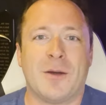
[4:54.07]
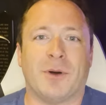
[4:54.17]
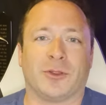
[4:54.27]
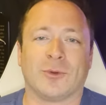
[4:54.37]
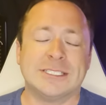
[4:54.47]

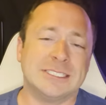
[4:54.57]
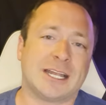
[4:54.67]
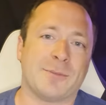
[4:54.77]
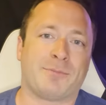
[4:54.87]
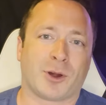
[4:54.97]
But the reason that
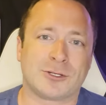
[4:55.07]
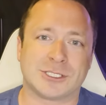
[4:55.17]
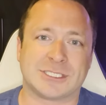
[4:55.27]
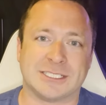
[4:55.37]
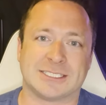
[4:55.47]
I
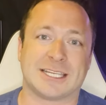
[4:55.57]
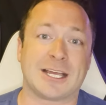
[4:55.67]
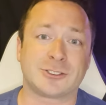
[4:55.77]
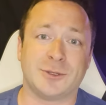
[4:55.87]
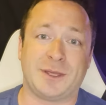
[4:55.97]
purchased this is
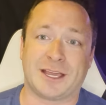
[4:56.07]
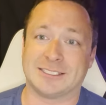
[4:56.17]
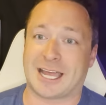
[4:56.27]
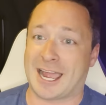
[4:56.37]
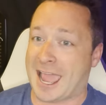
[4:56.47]
actually
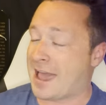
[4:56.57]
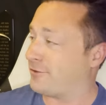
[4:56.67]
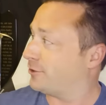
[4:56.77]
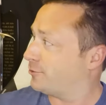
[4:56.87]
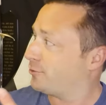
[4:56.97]
because I
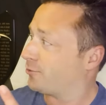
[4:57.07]
have it